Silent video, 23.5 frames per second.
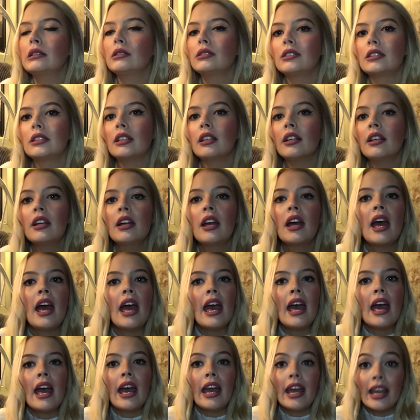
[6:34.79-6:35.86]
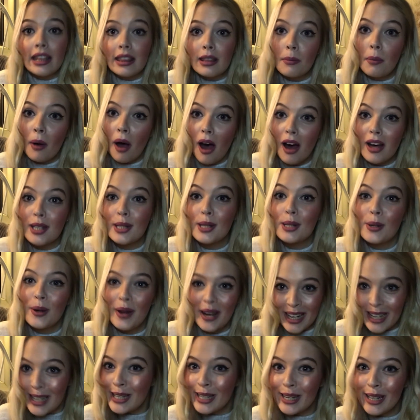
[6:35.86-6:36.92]
or in the past
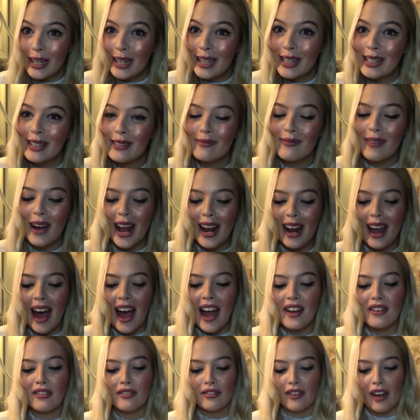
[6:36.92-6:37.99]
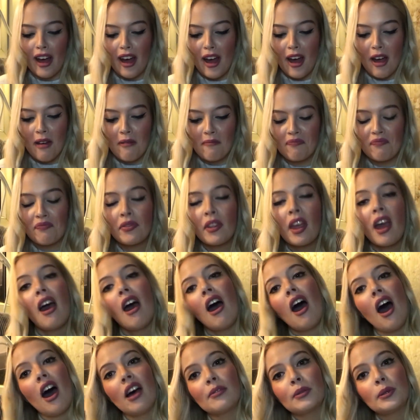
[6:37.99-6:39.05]
22 years of my life, I've
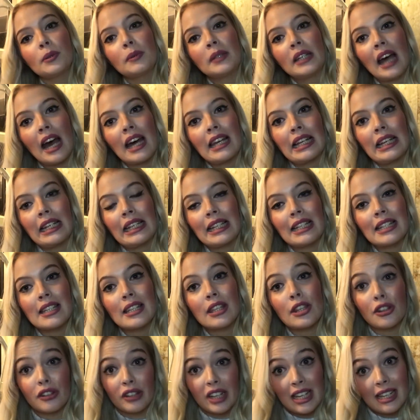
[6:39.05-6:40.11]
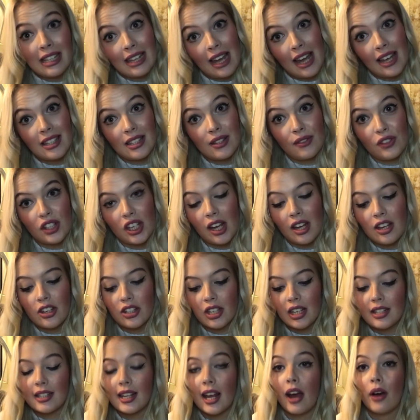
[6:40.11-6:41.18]
probably had at least 3 sets of
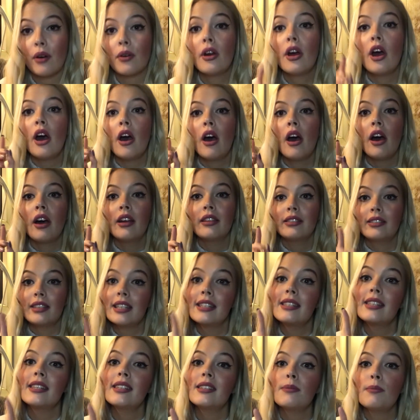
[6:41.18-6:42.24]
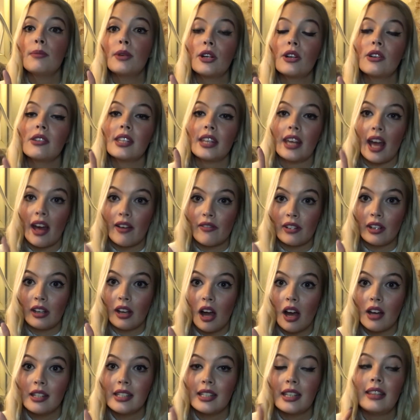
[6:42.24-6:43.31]
GHDs. Now, this isn't because they haven't
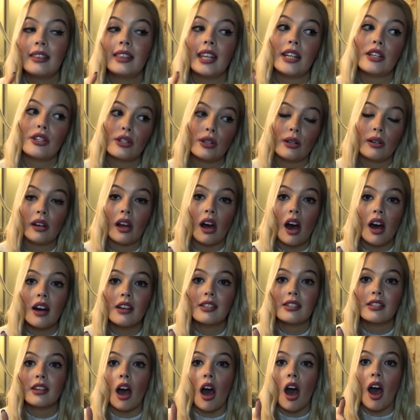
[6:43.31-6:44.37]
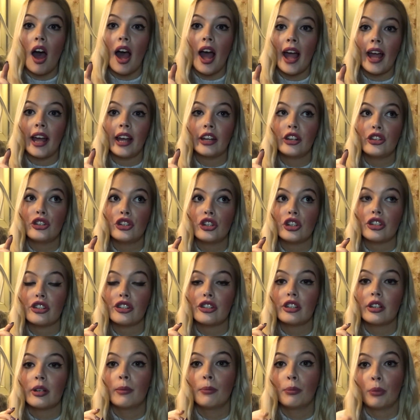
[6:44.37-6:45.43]
lasted. They do last. I
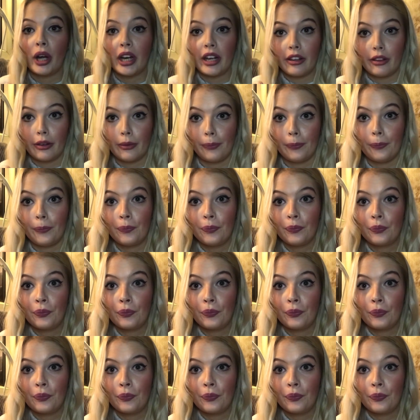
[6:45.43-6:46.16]
just break them.